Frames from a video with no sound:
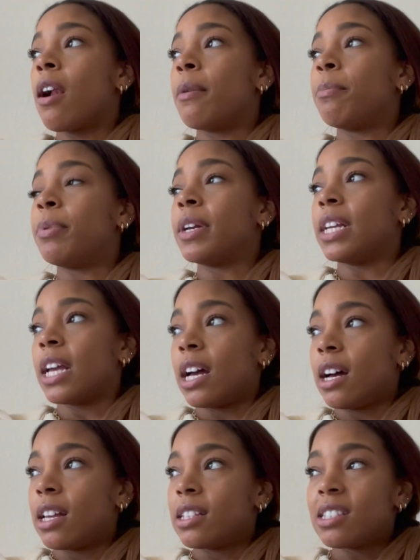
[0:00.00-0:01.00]
But
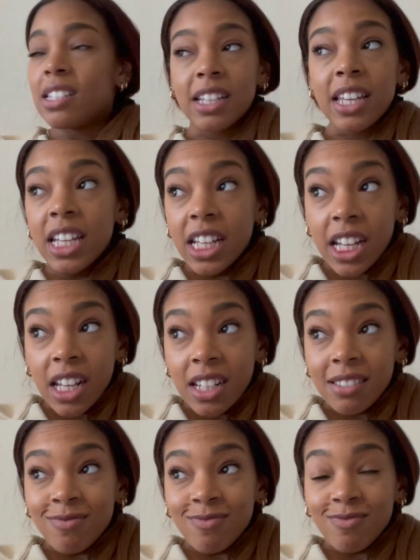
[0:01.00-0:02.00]
yeah, it's looking good,
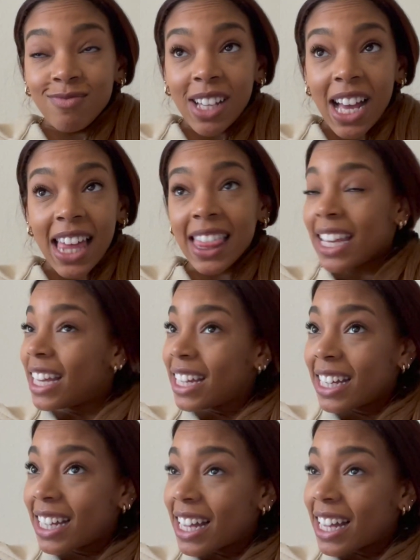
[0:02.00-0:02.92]
I think.